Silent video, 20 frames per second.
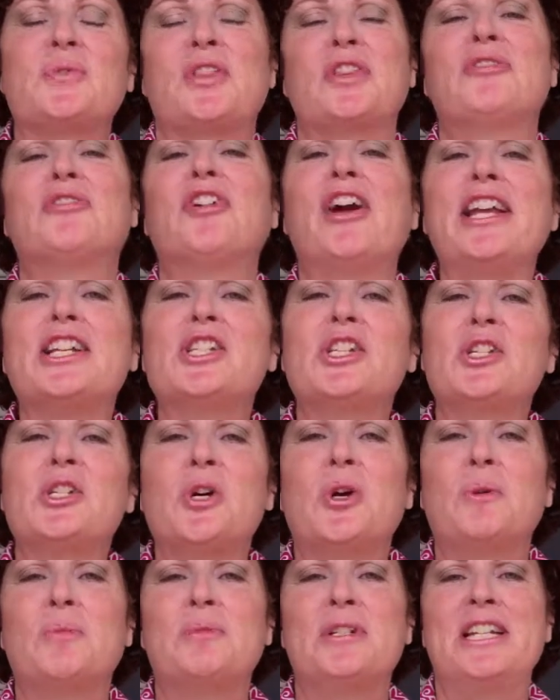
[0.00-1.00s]
with the Francis
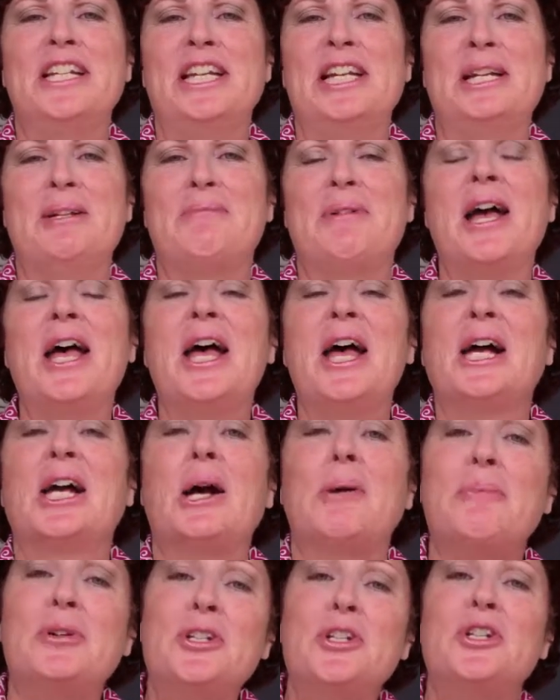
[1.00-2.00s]
Home Team,
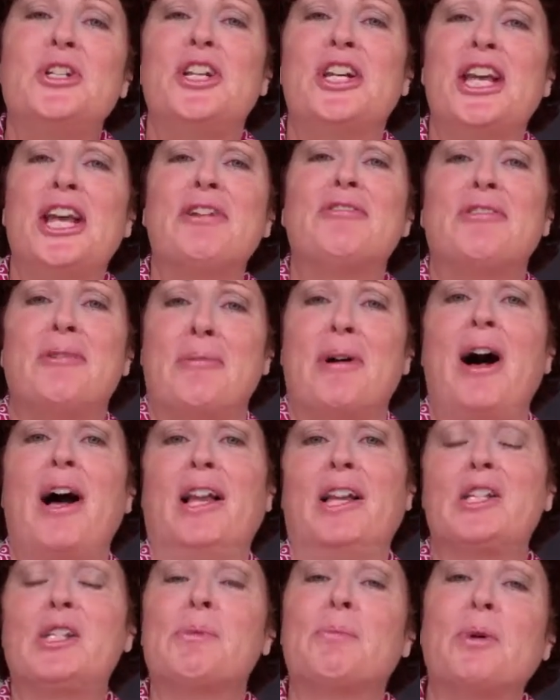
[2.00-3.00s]
coming to you today from
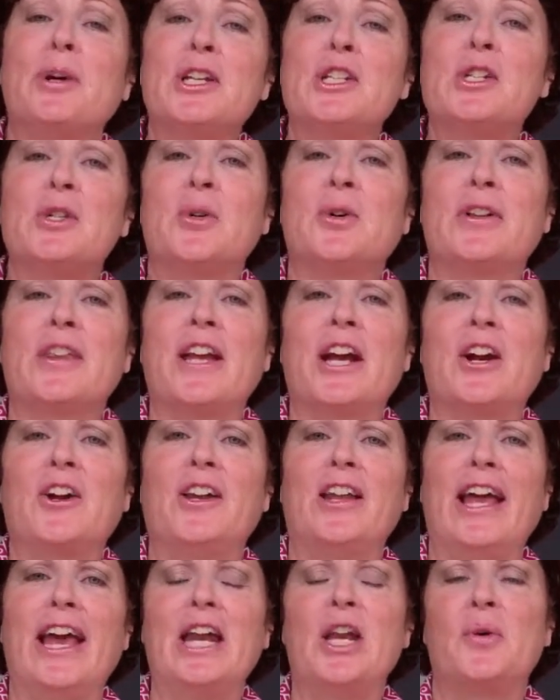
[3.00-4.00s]
Holly Springs, North
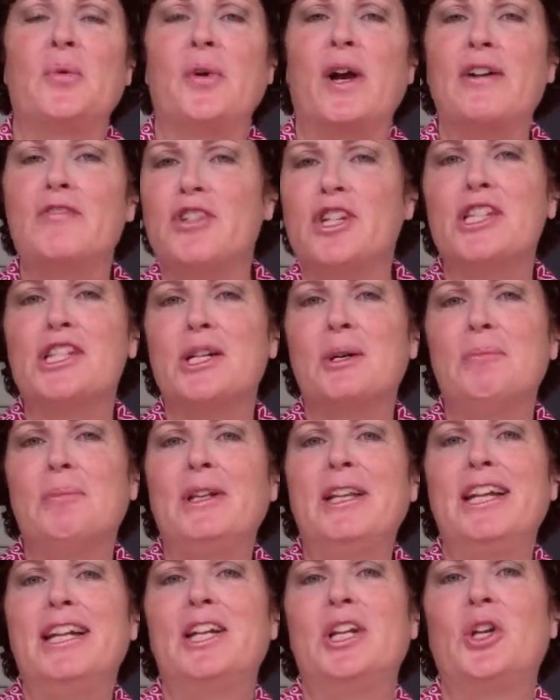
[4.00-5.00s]
Carolina, where I've just
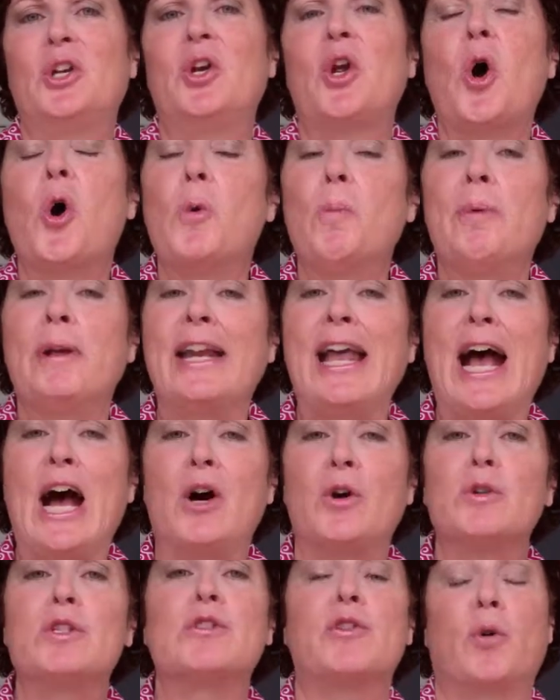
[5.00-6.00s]
completed an open
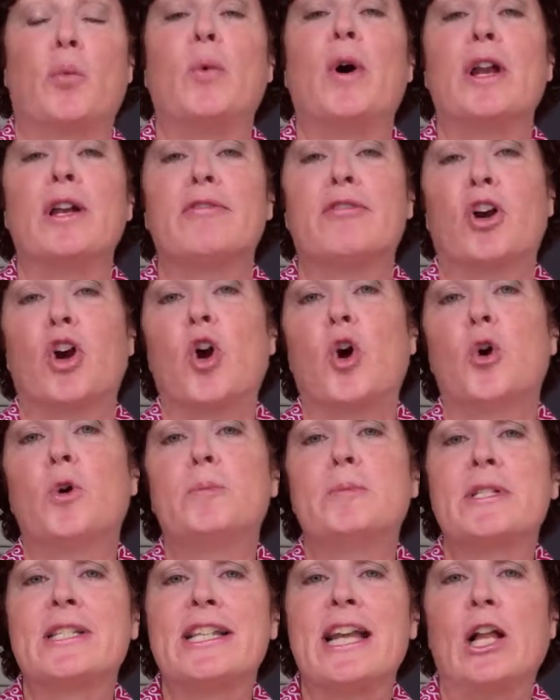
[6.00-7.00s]
house for one of our
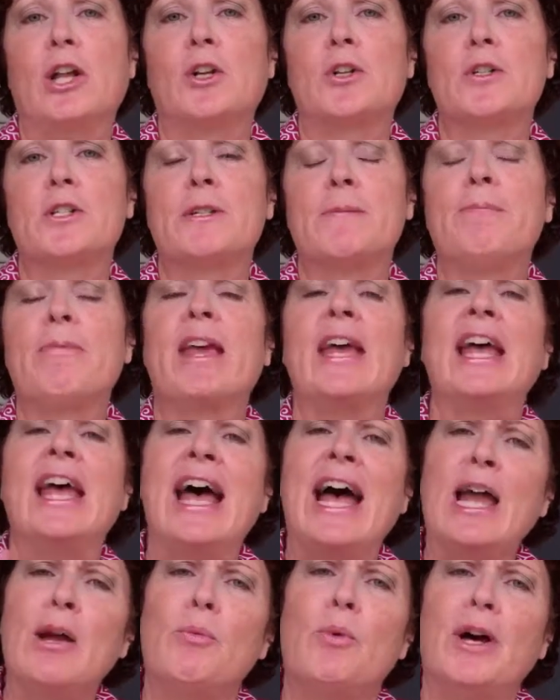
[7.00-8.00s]
home sellers.
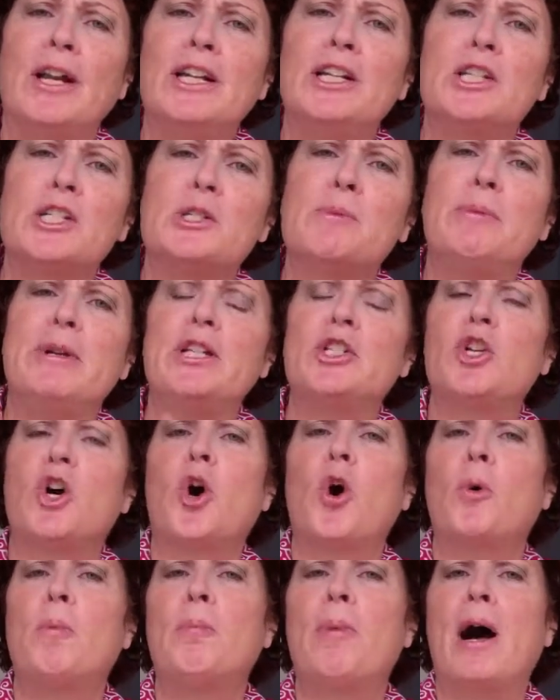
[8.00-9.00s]
I wanted to speak to
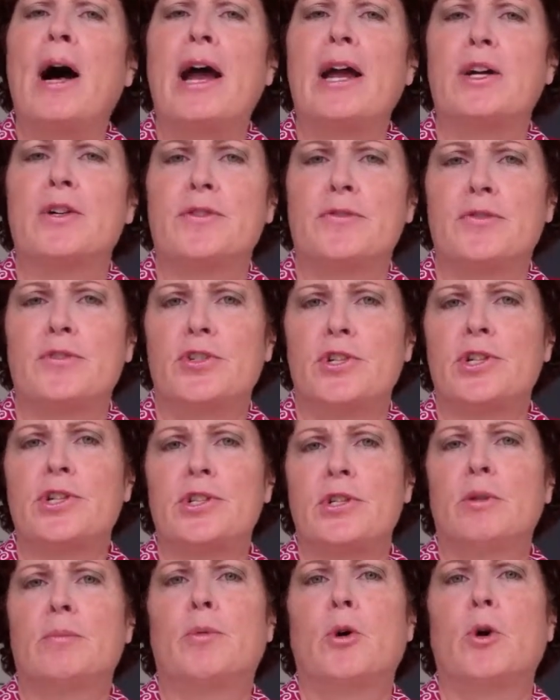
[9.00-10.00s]
home buyers for
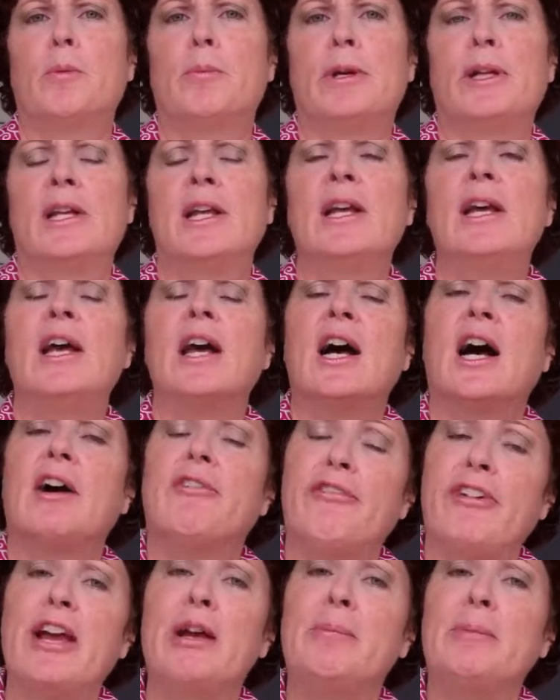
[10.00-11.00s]
just a moment. A
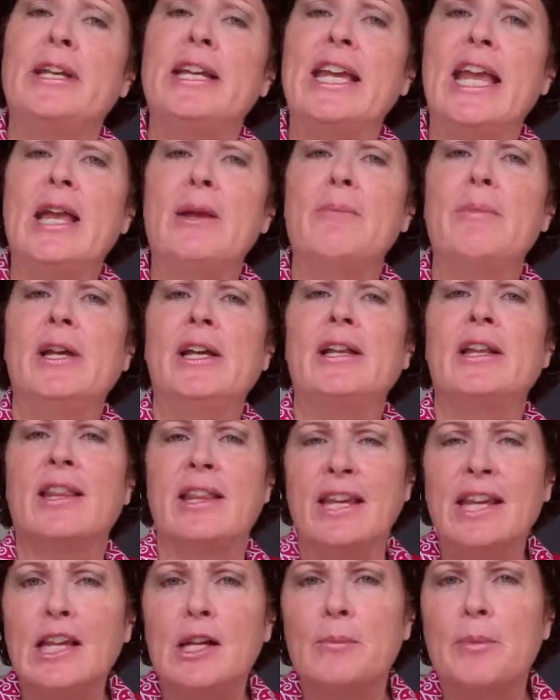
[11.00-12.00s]
family came in
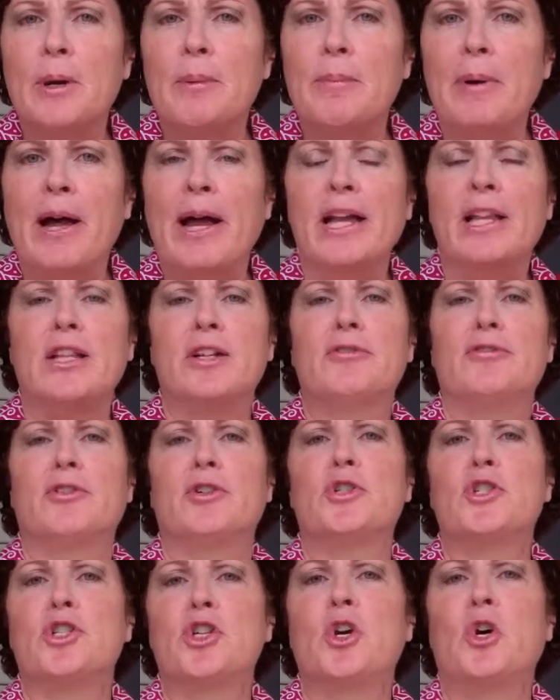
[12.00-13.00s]
thinking about buying their
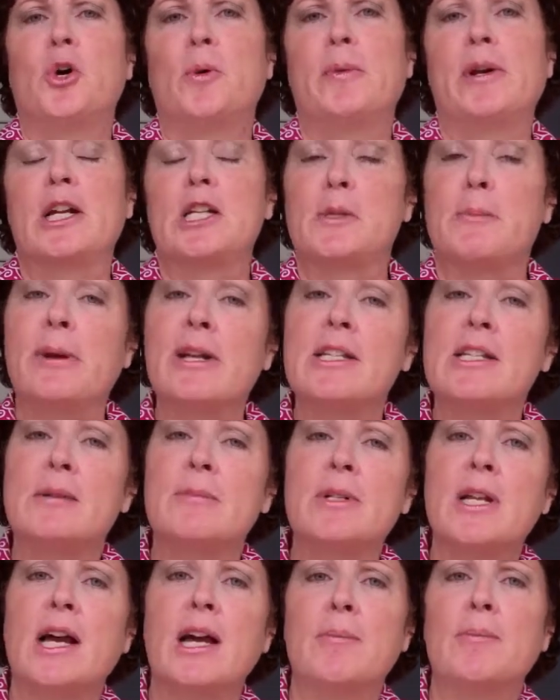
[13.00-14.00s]
first home, and I spent
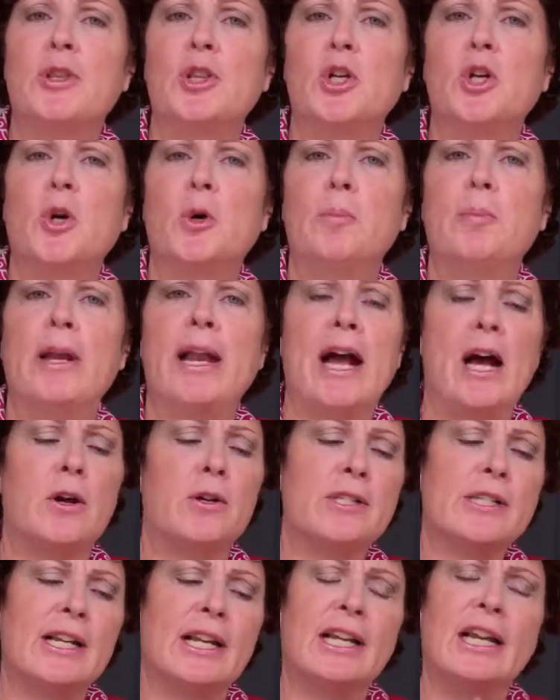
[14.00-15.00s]
some time at the open
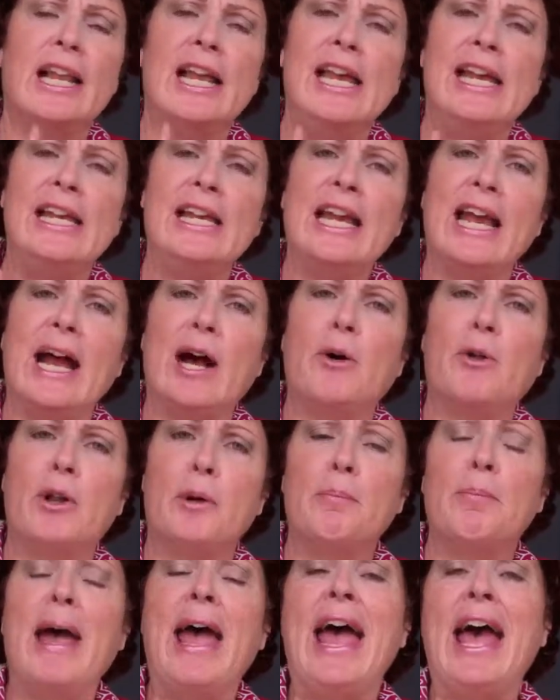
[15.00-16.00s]
house laying out
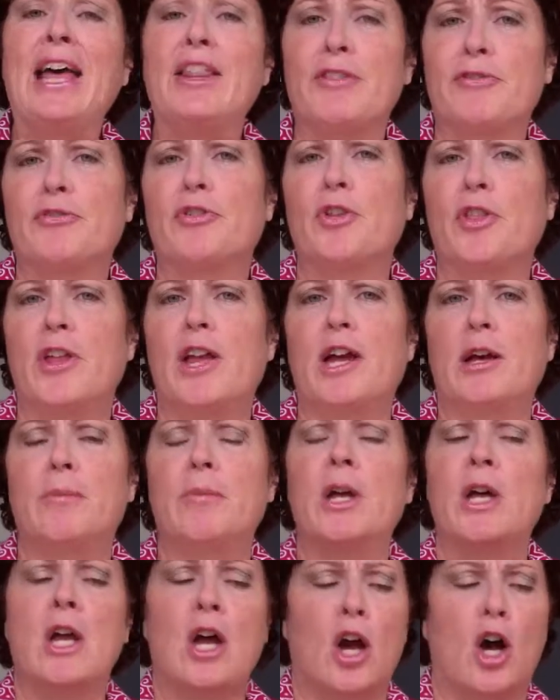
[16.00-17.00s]
a path for them,
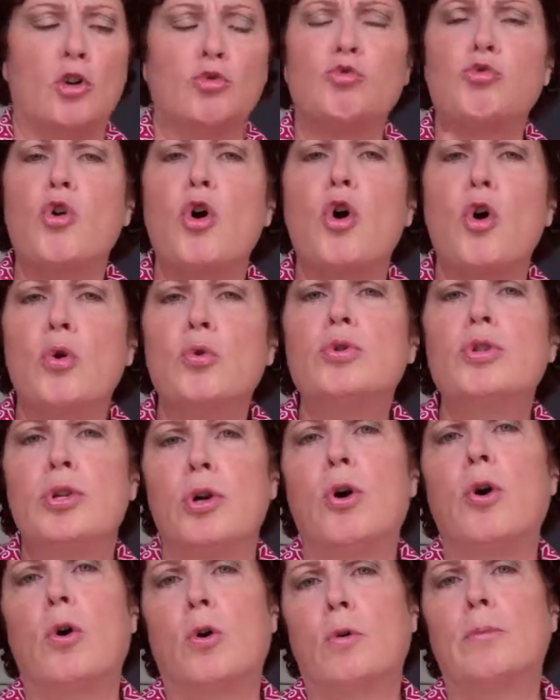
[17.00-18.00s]
a road
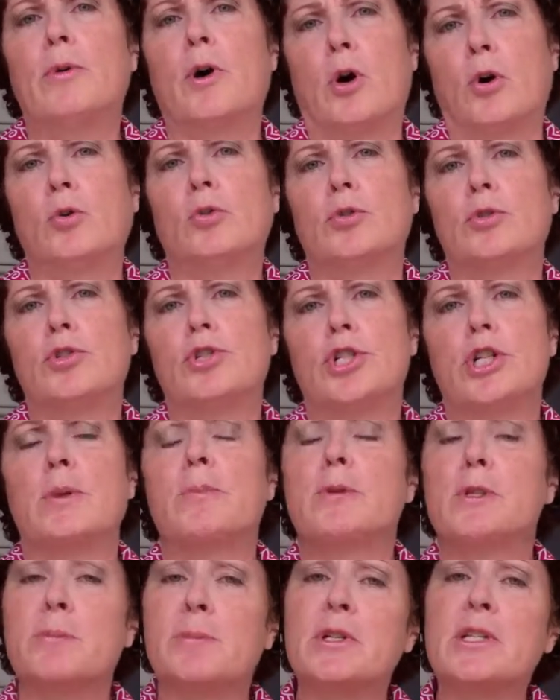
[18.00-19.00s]
to home
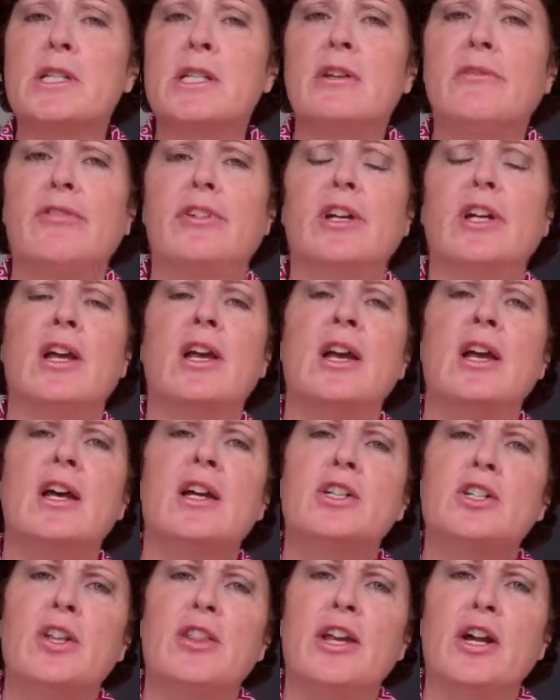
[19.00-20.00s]
ownership specific
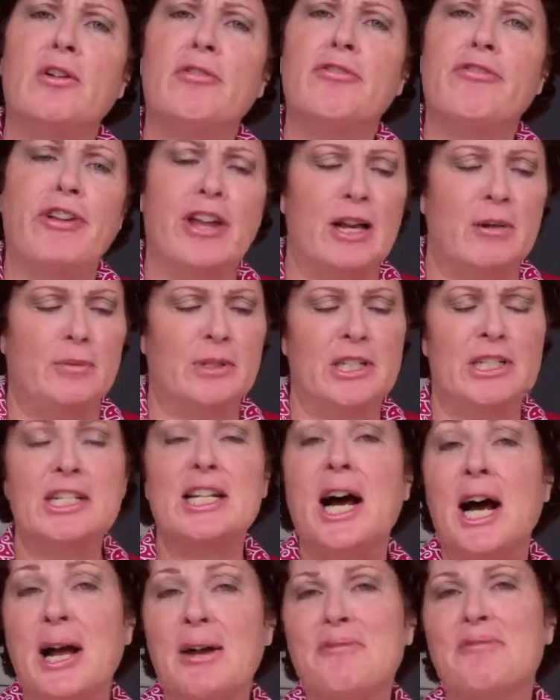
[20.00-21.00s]
to their family's
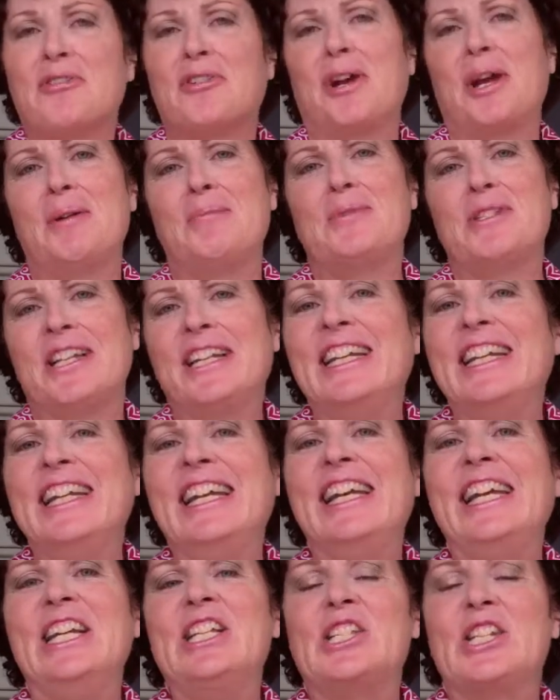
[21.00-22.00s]
time frames and
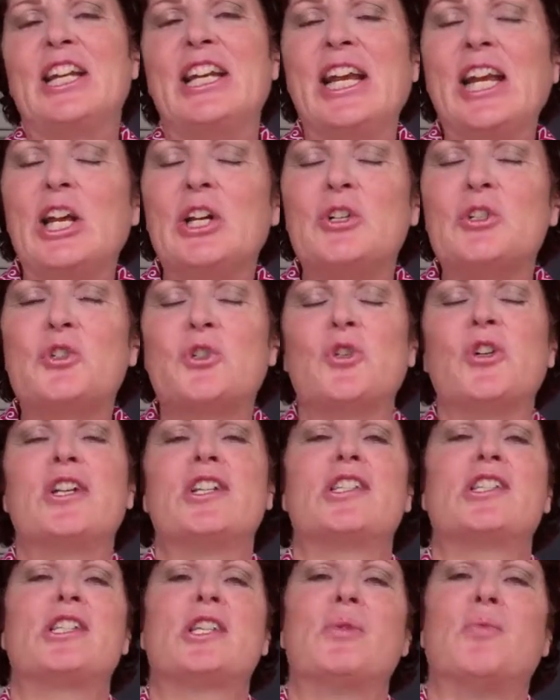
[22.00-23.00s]
needs and
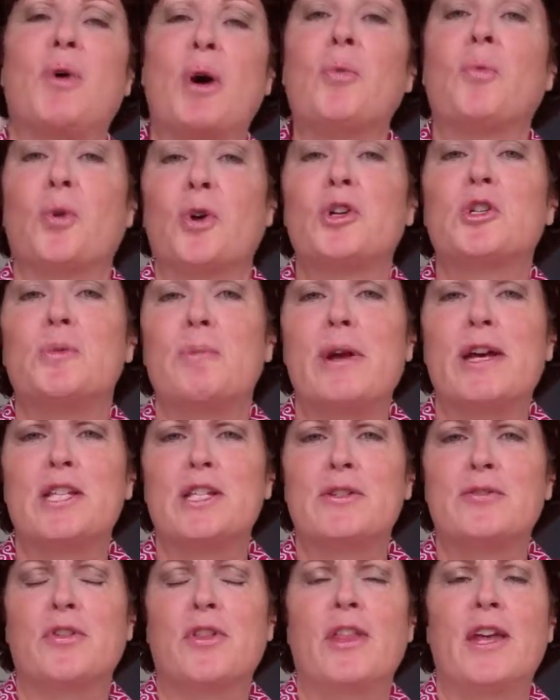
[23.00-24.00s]
interests and what worked
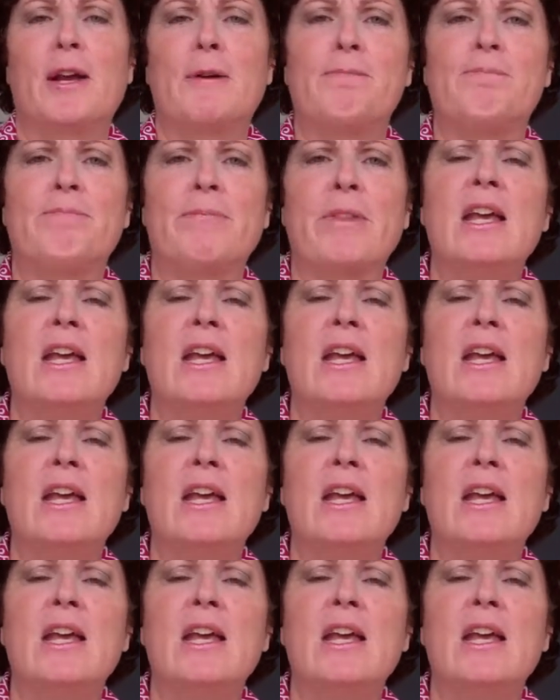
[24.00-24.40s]
best for them.